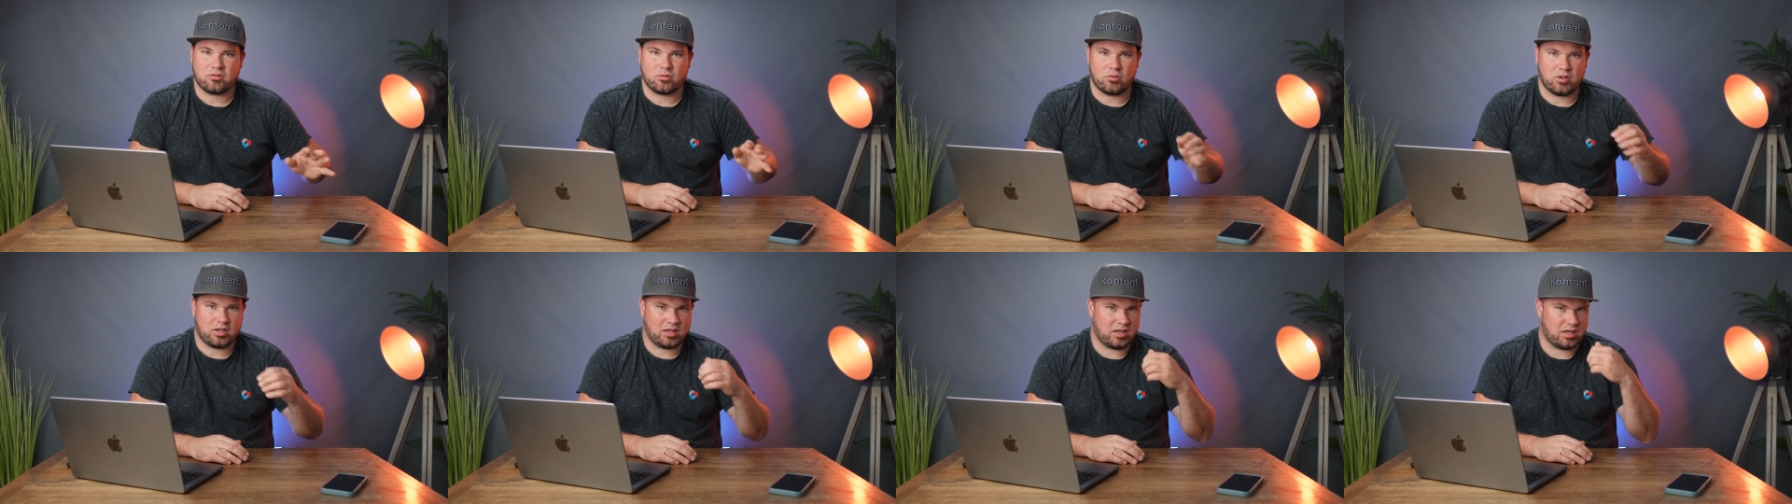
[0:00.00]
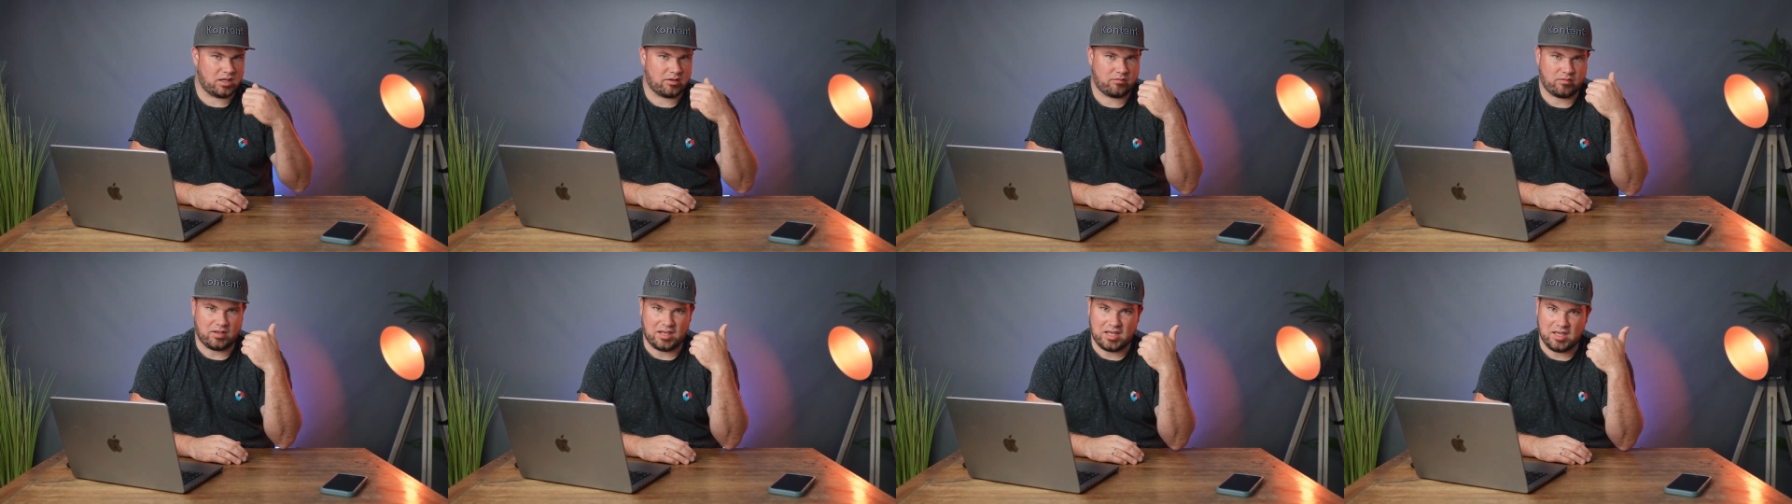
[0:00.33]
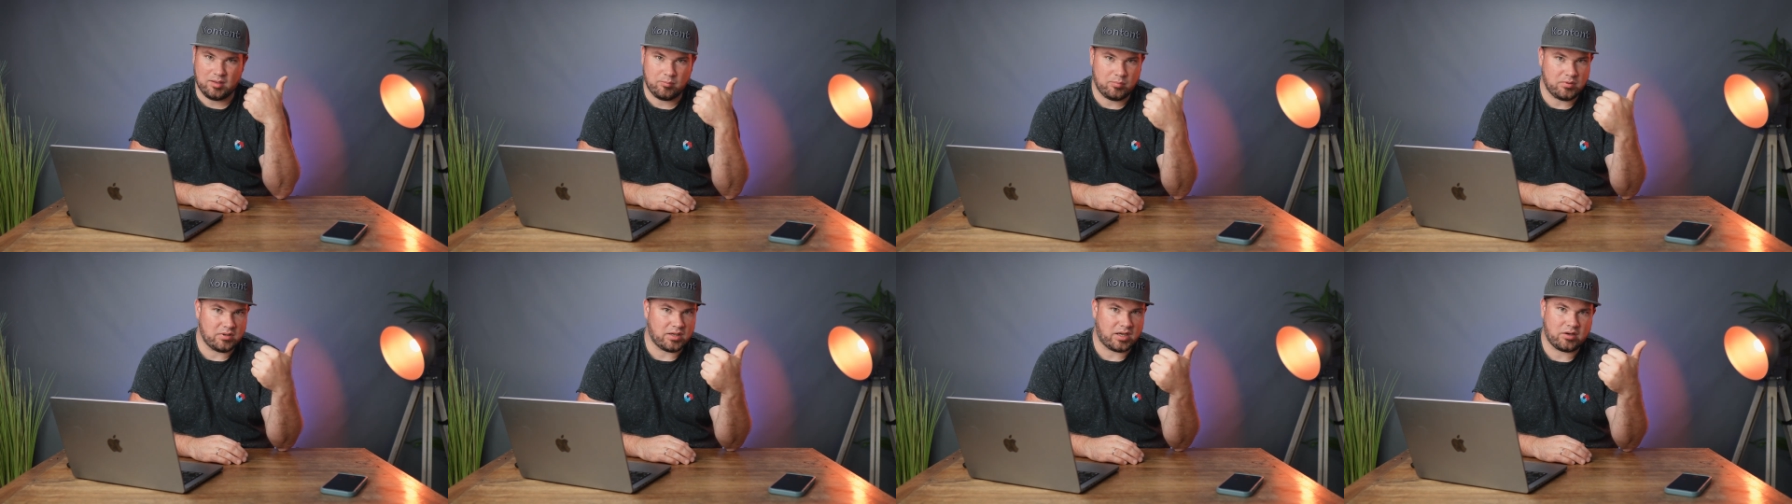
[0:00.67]
So you can have
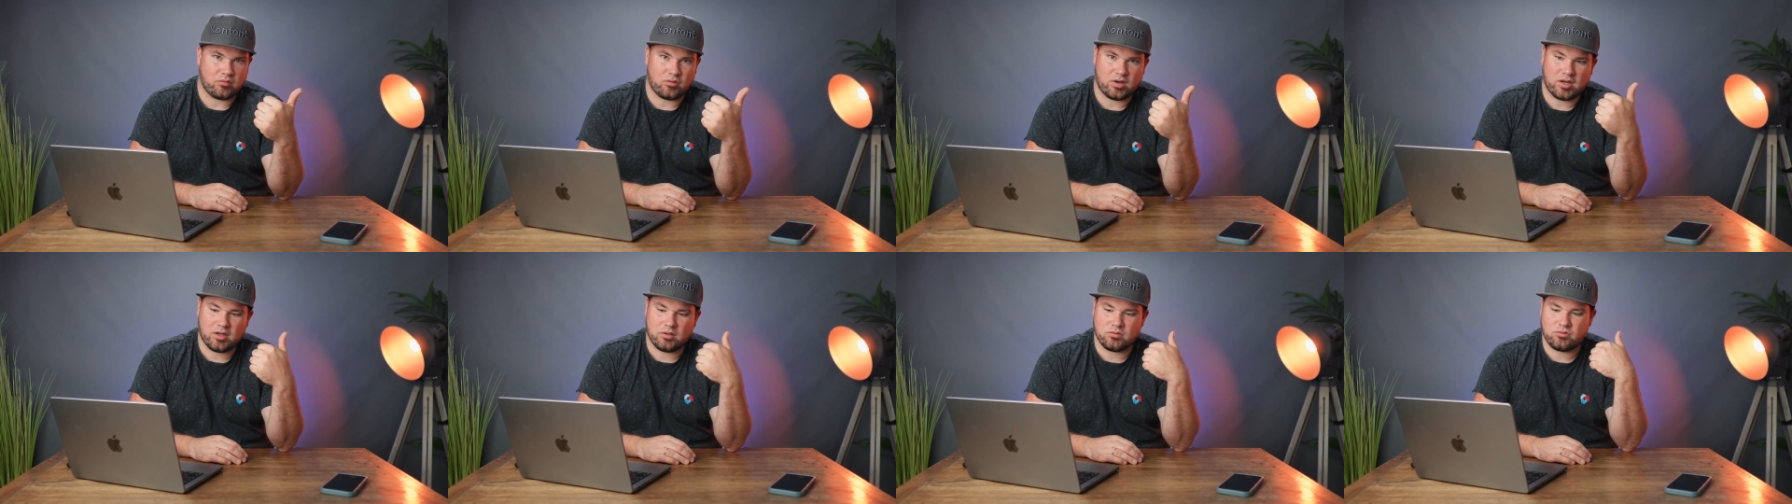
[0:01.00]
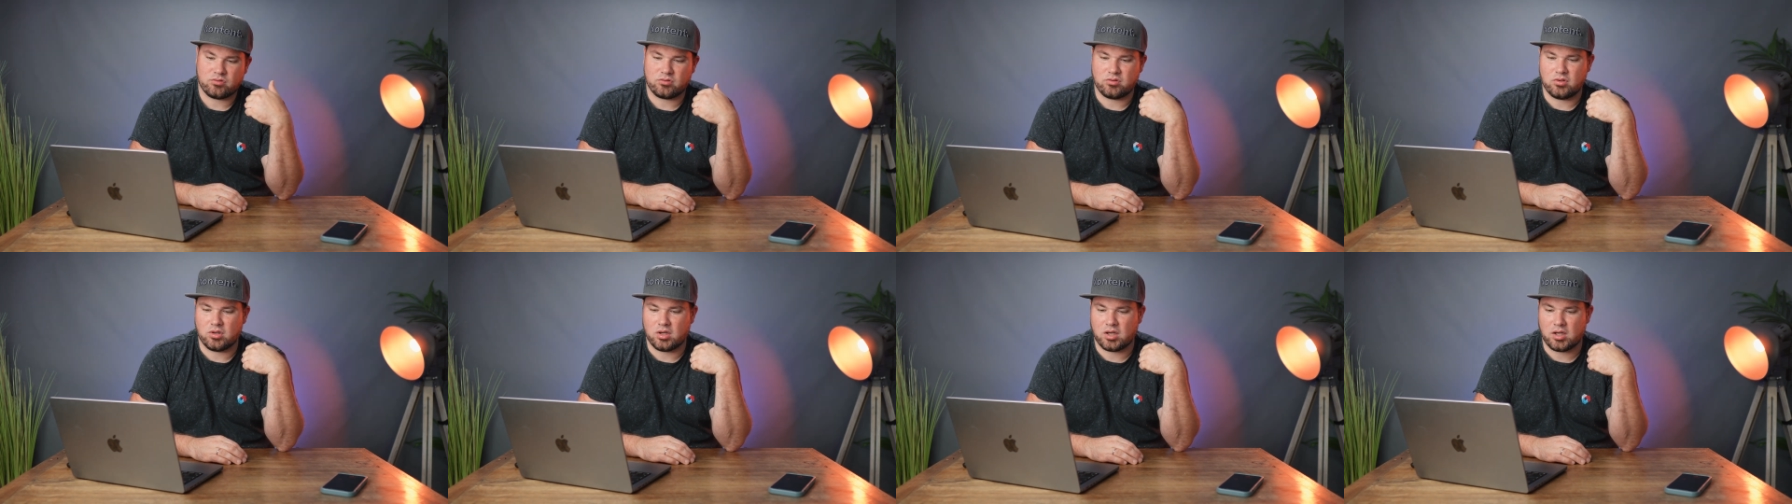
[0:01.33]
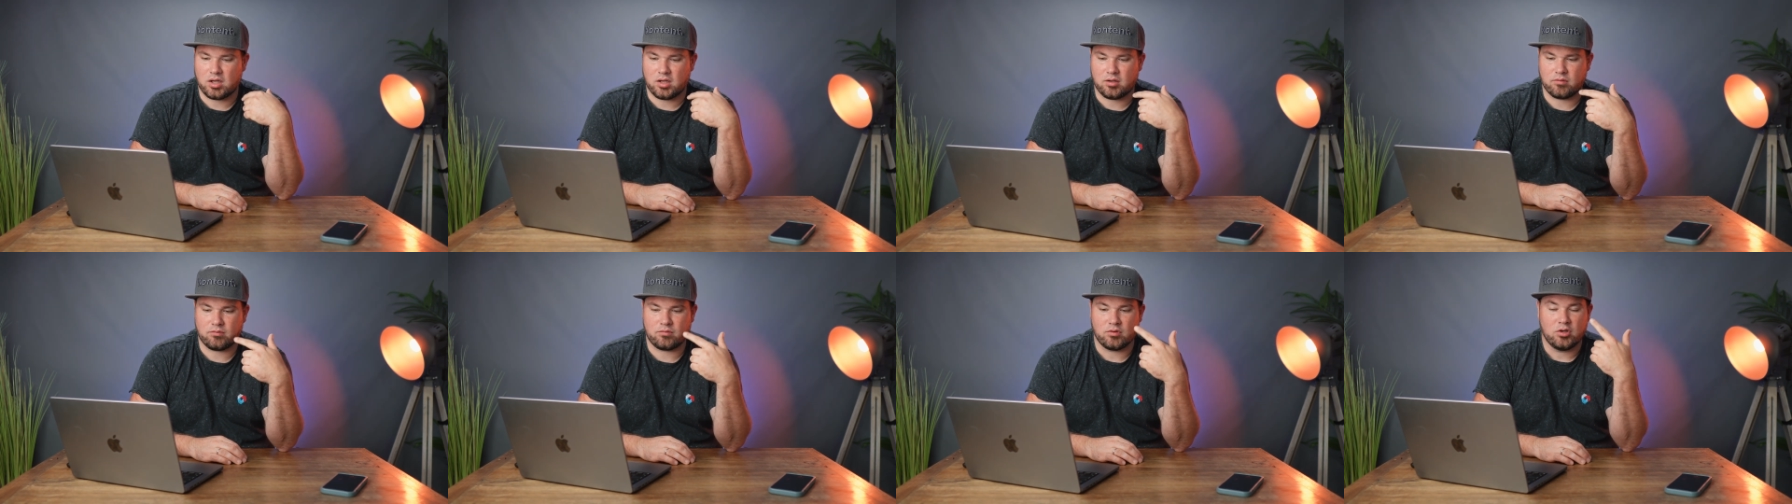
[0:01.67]
API routes, you
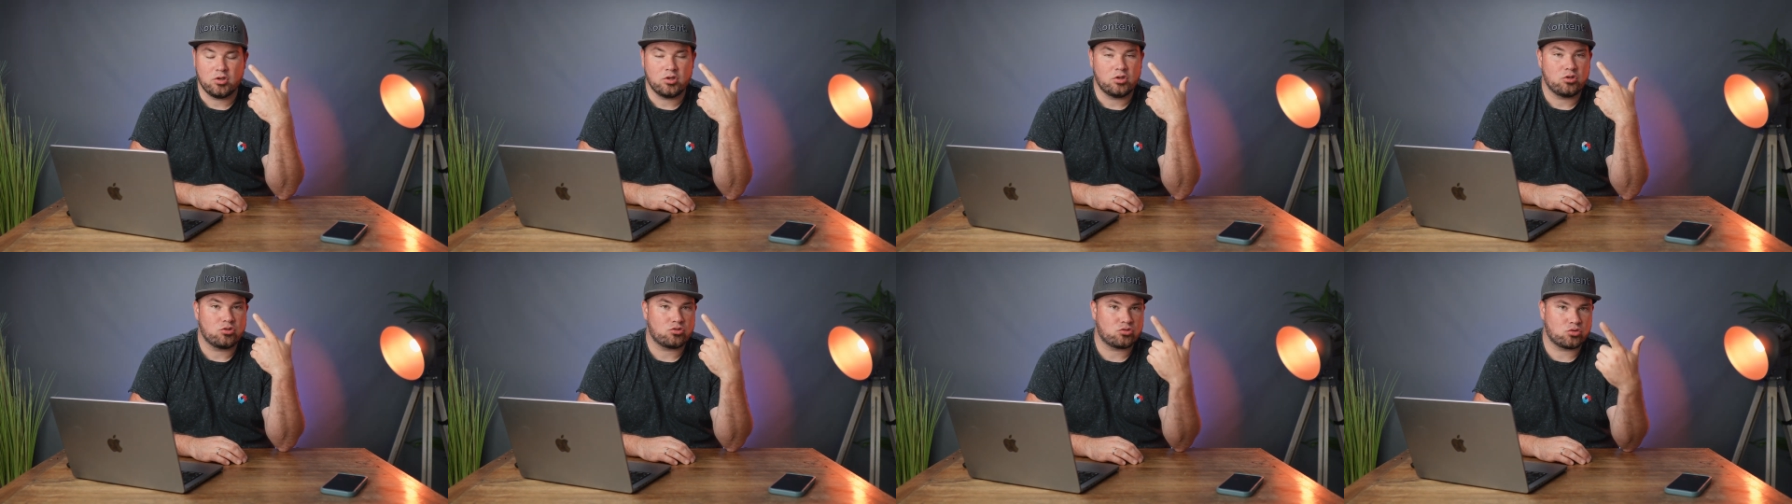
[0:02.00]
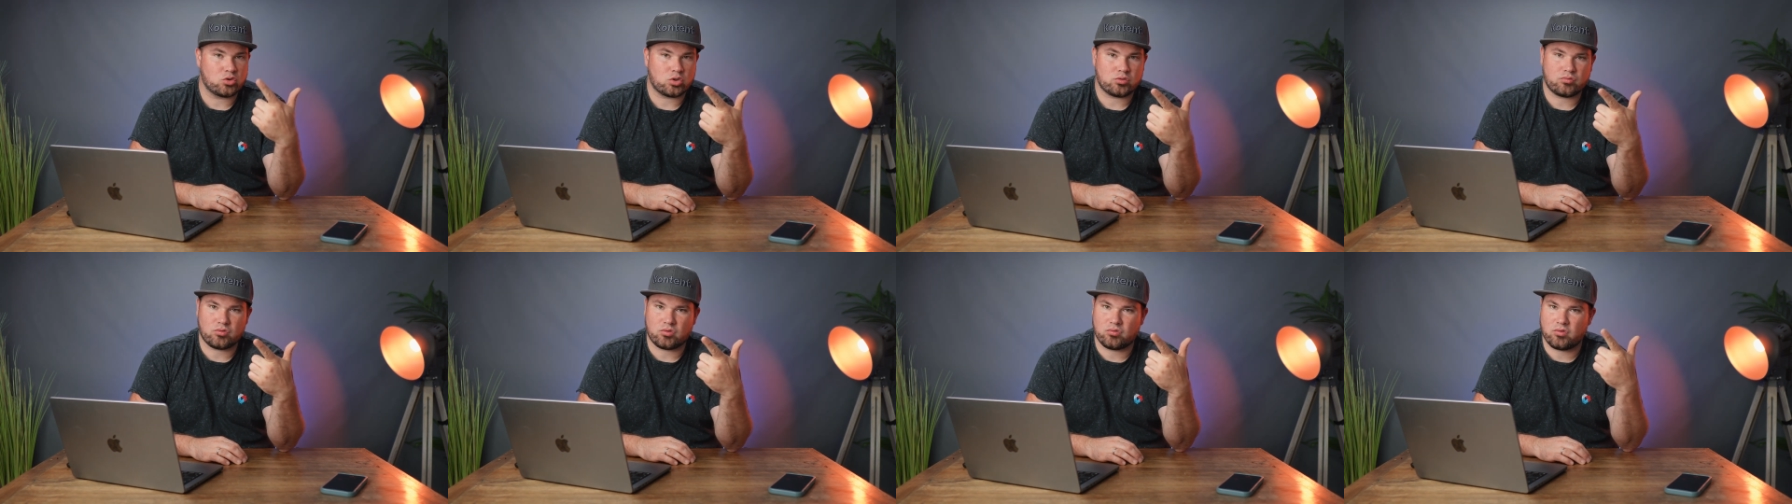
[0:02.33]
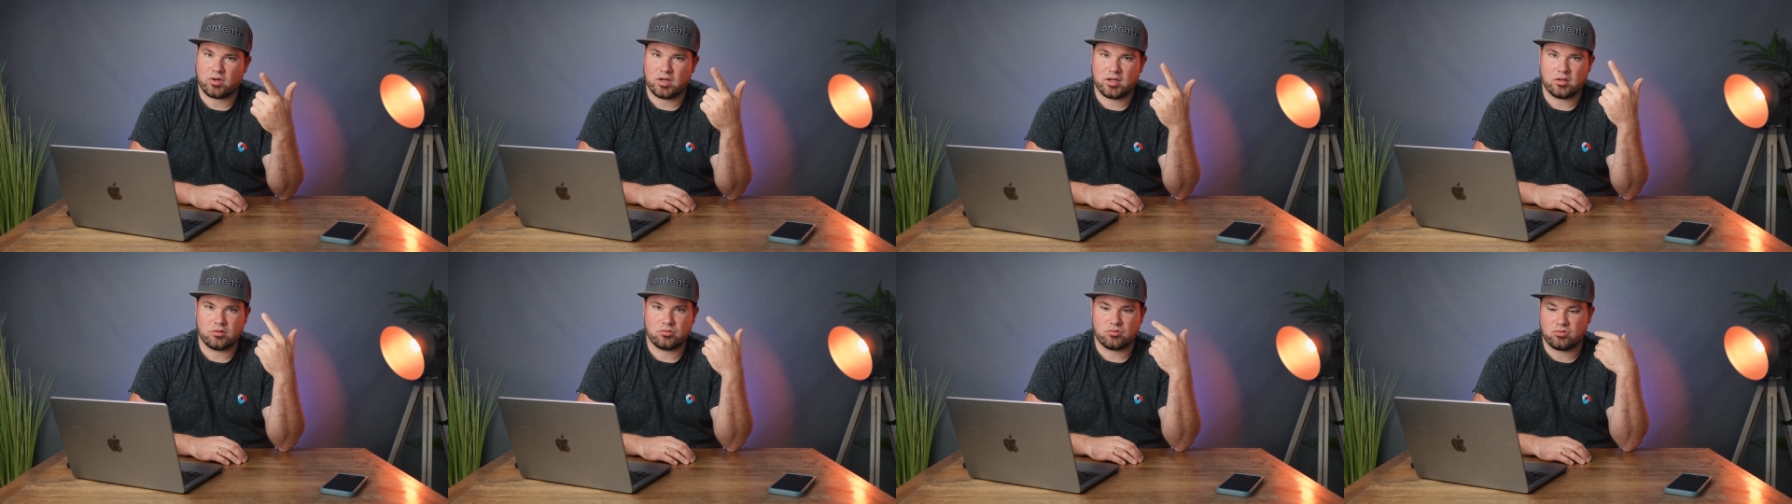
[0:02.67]
have server
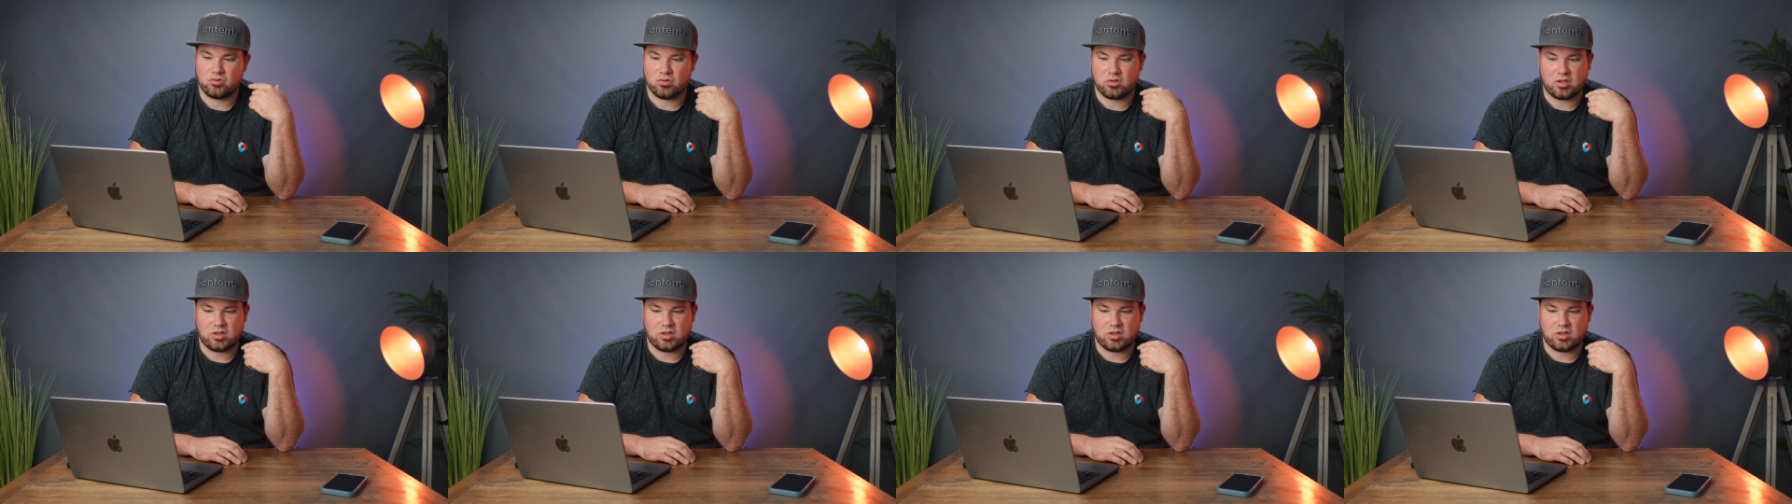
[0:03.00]
routes,